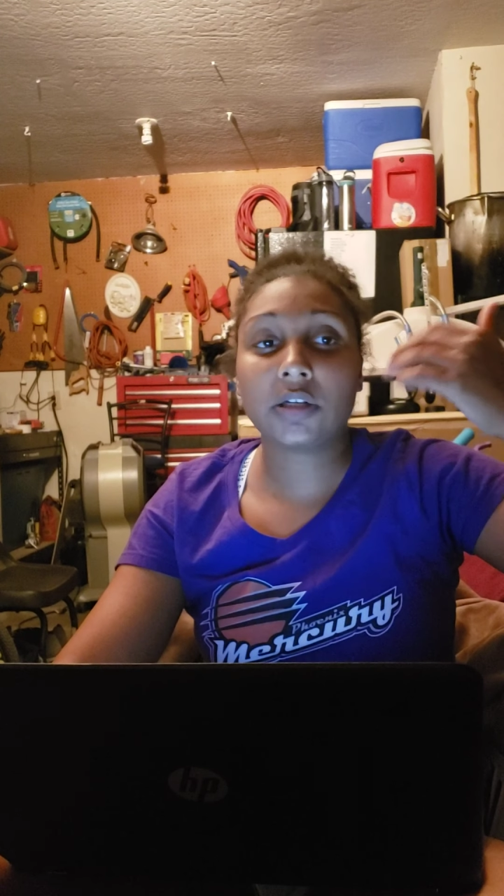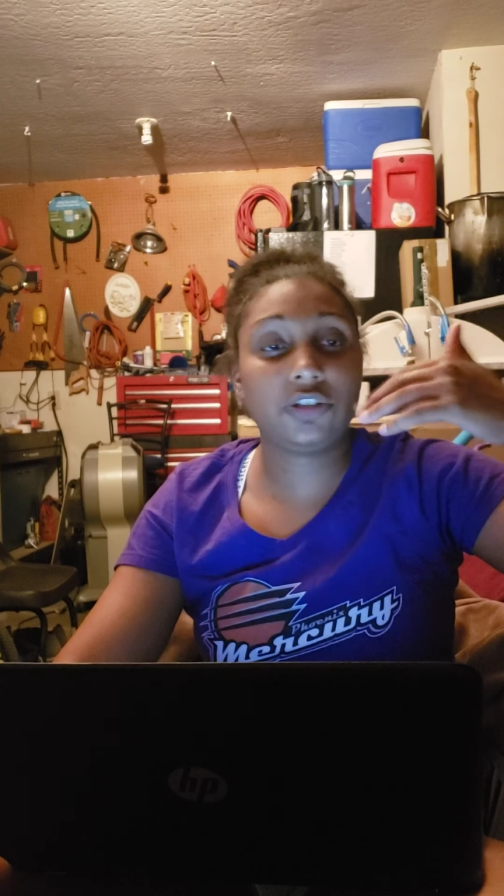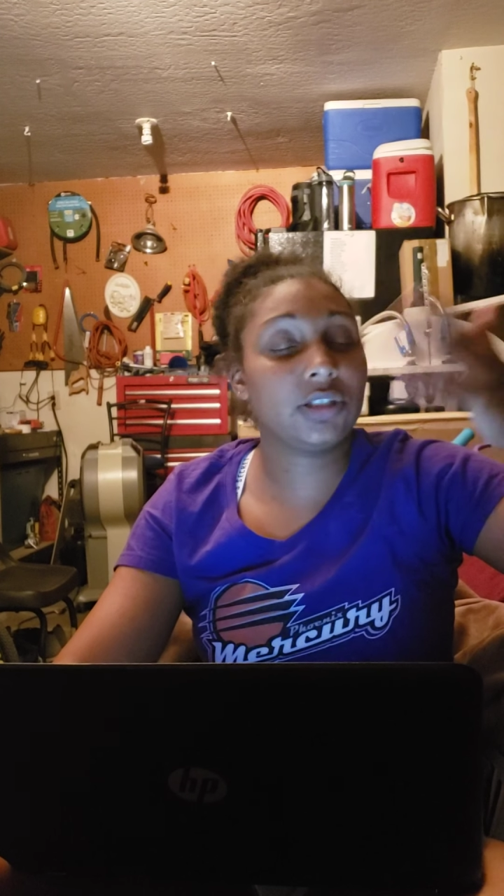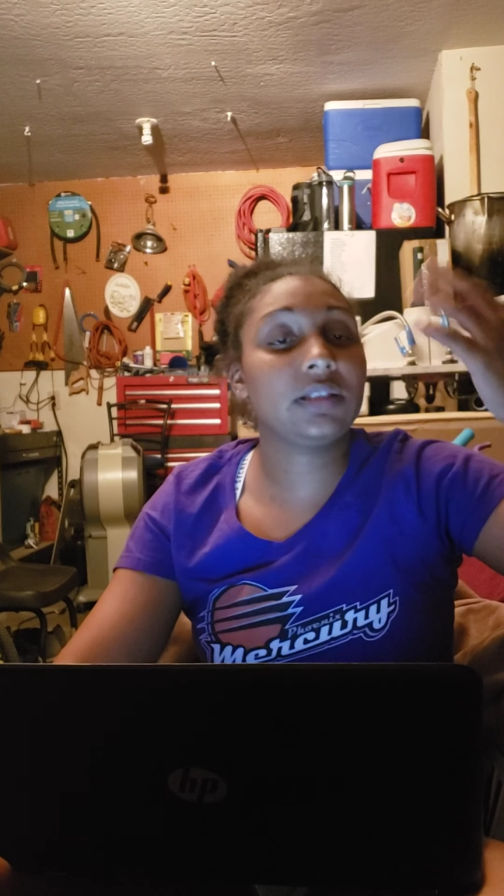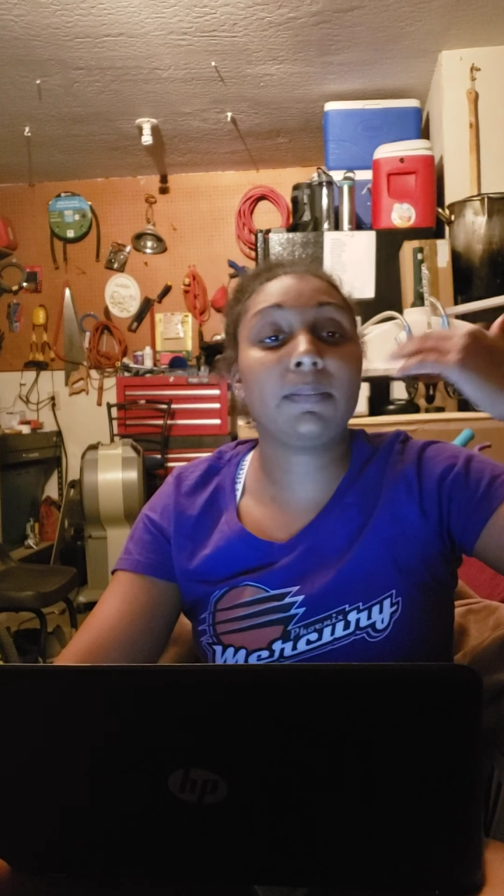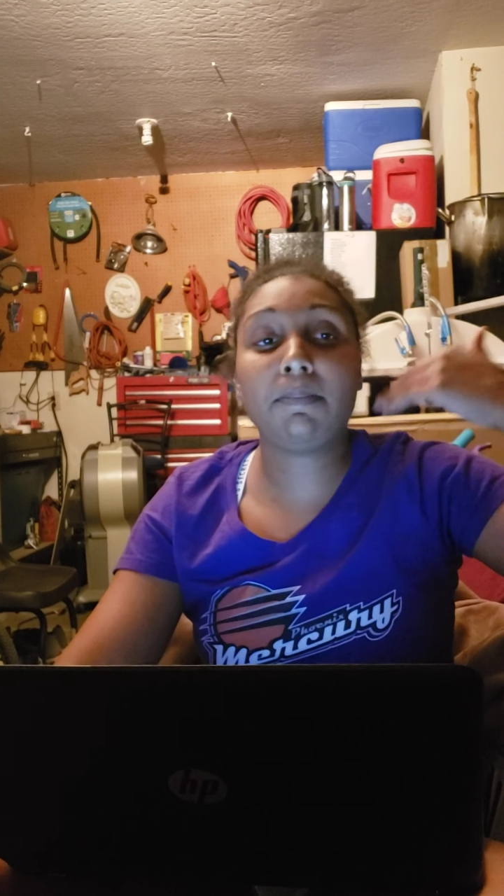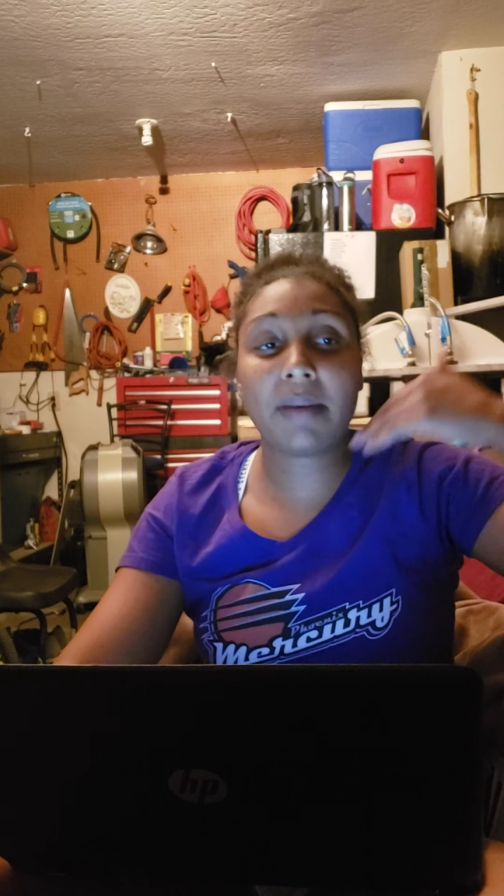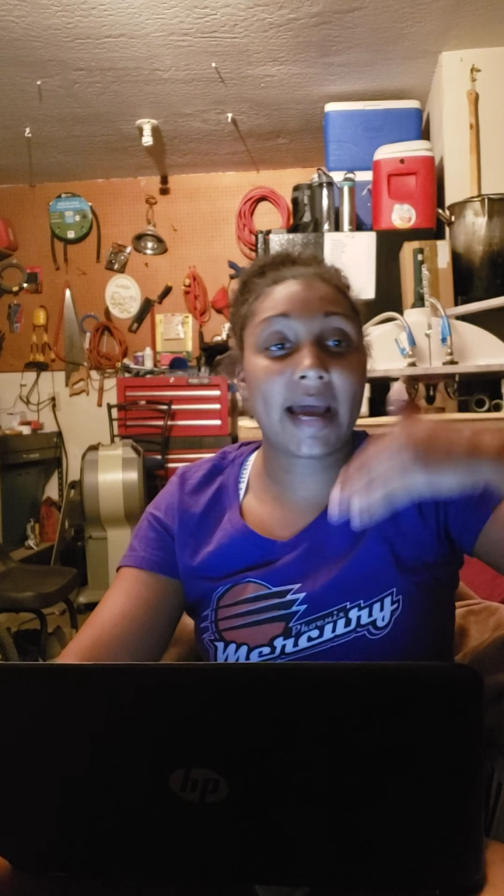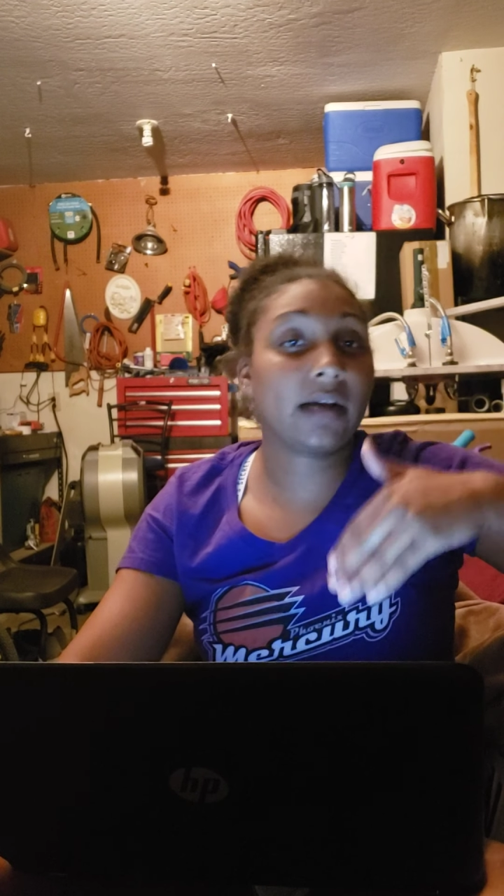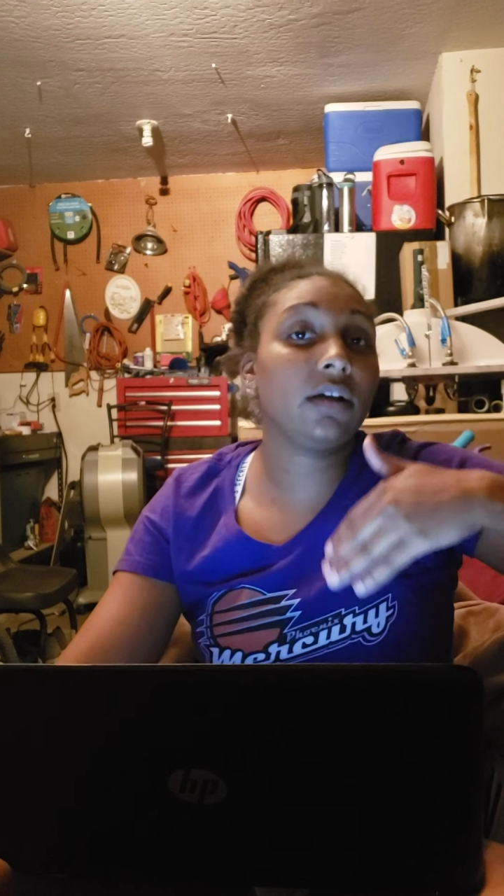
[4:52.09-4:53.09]
just the
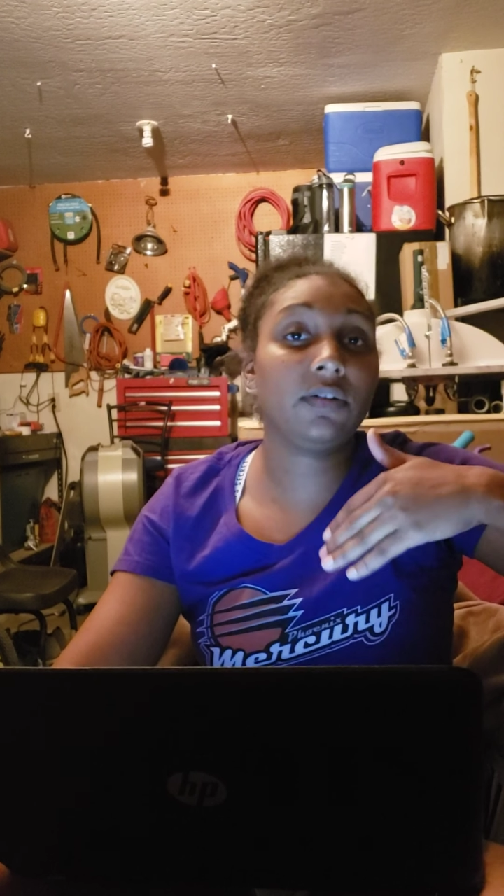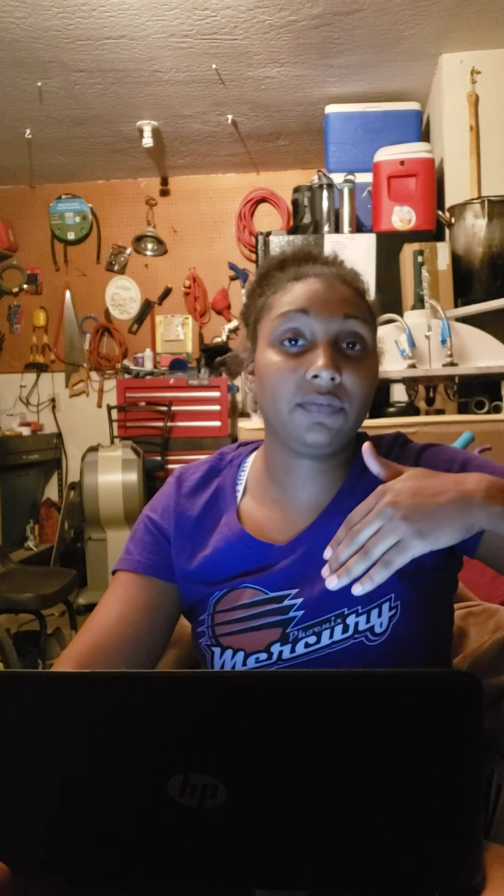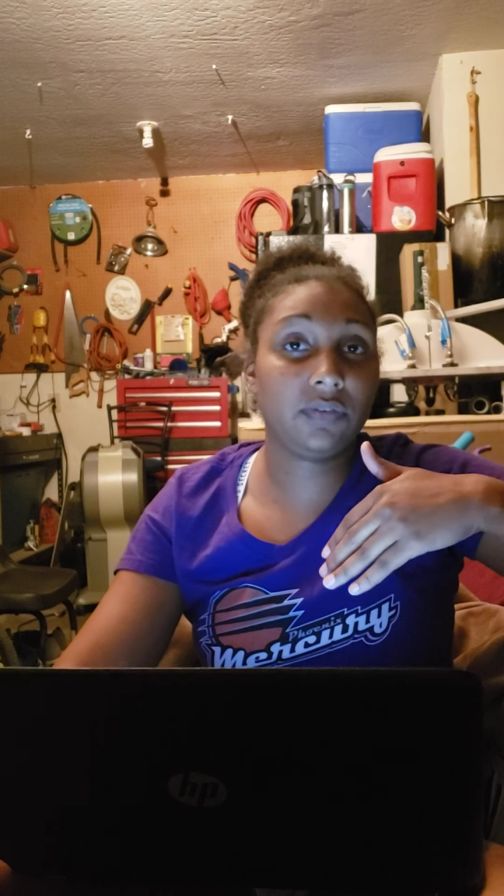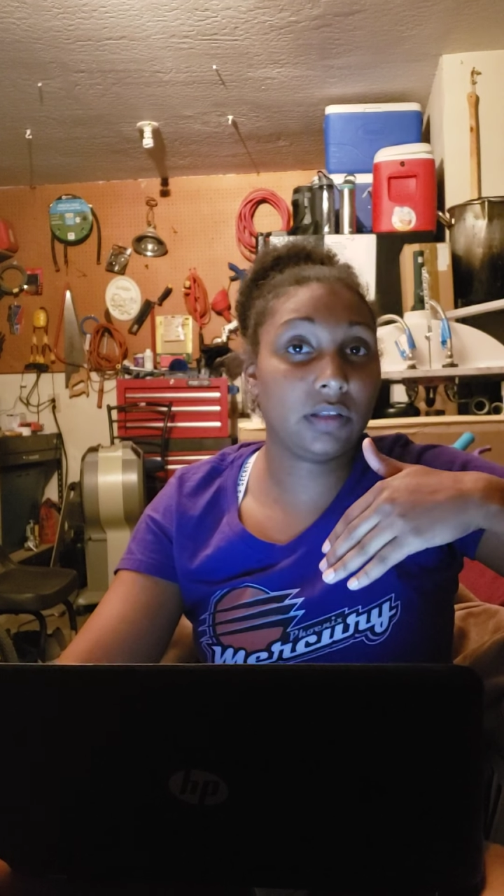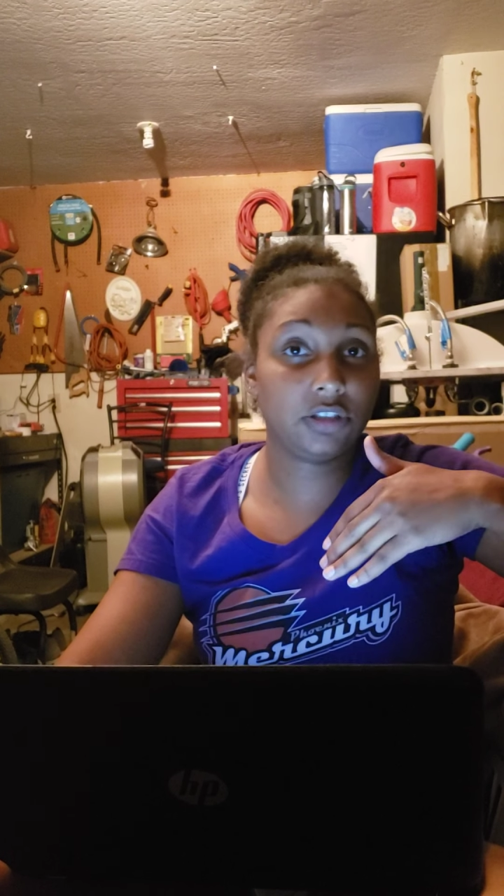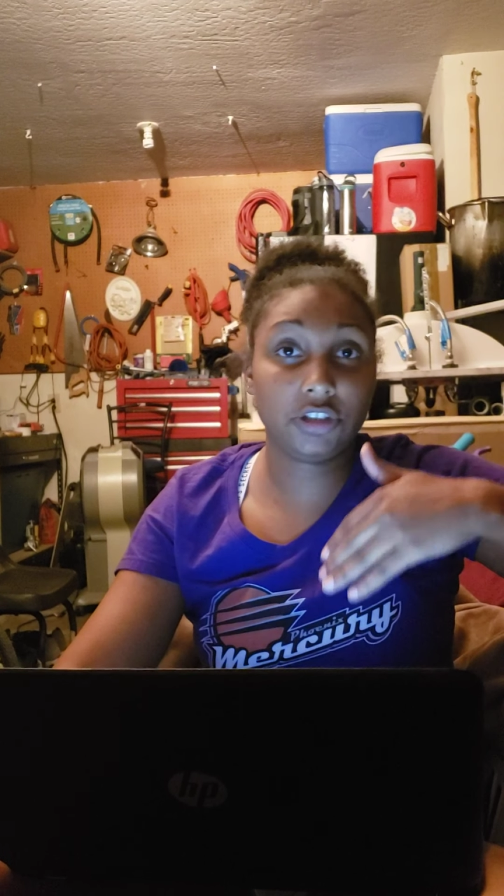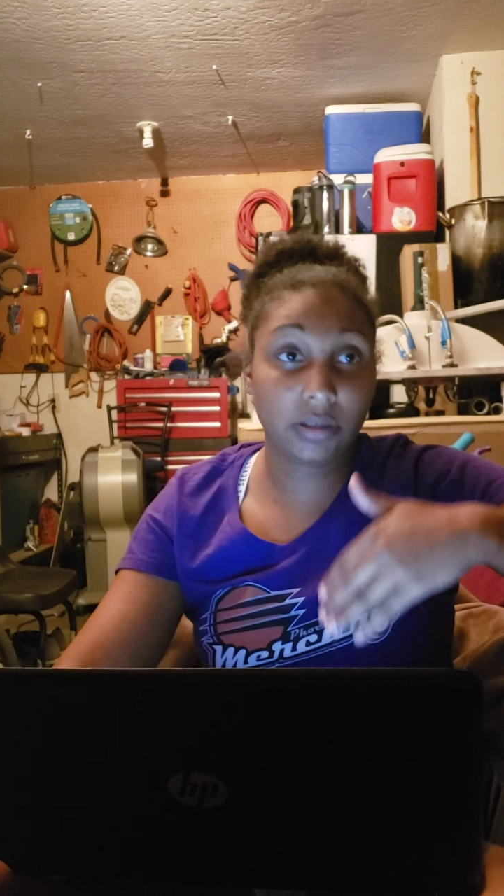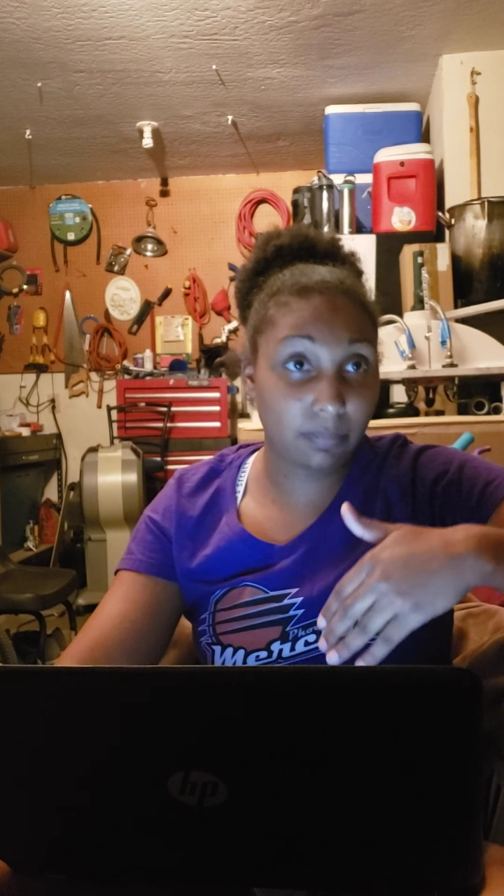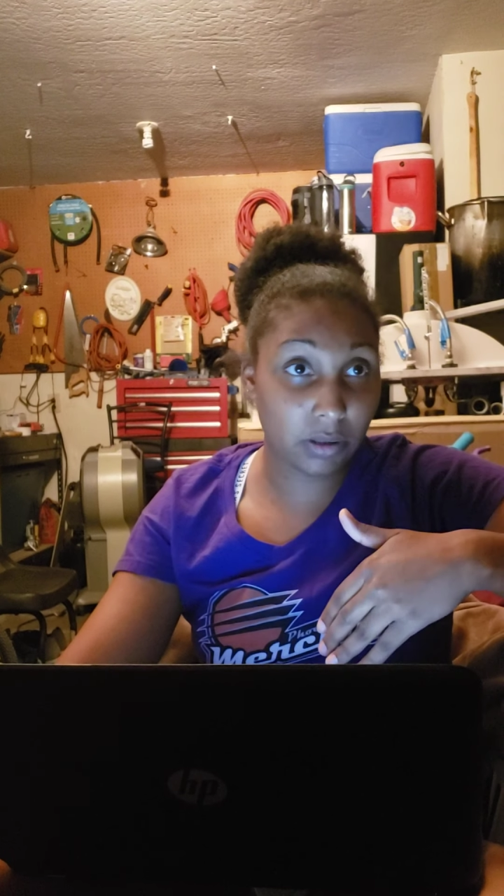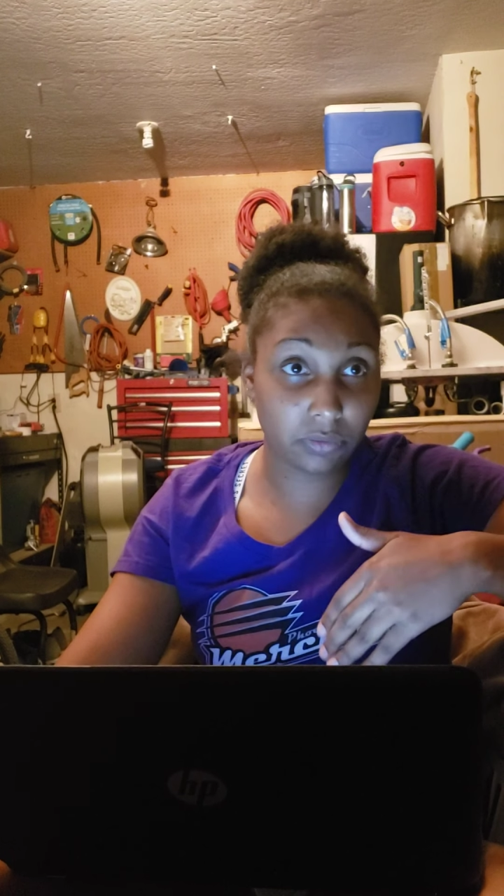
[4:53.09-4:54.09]
back of the
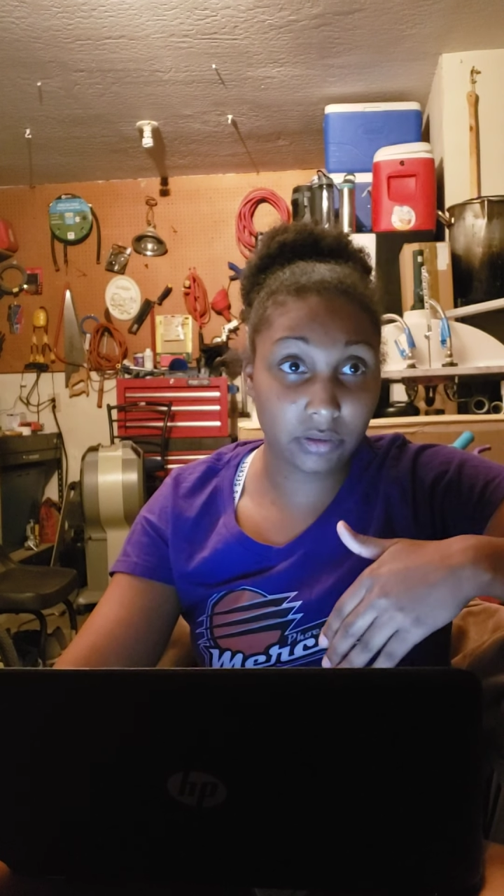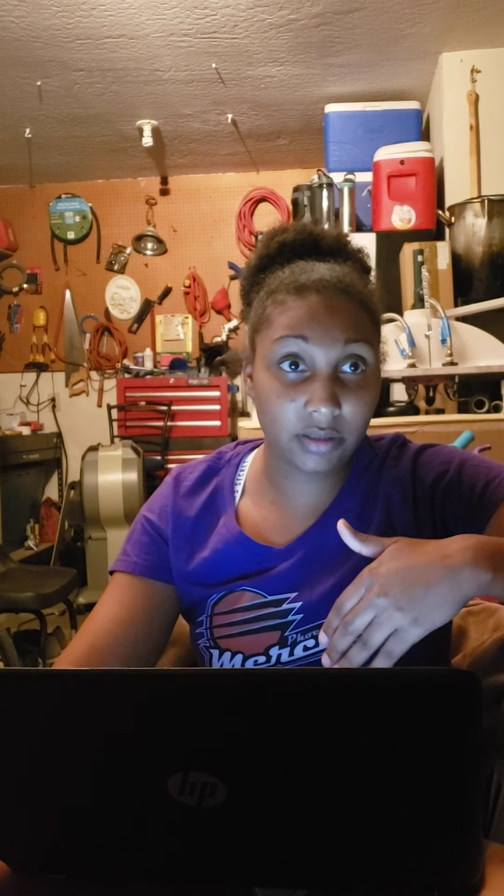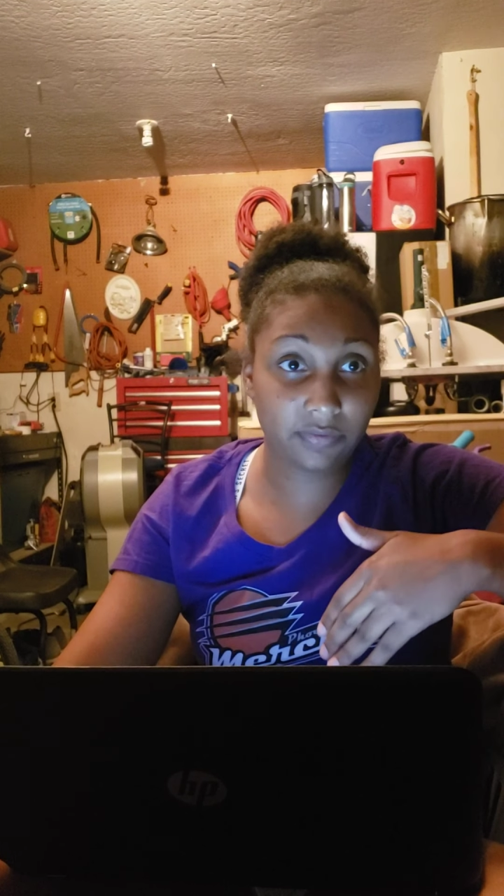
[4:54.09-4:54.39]
shin bone,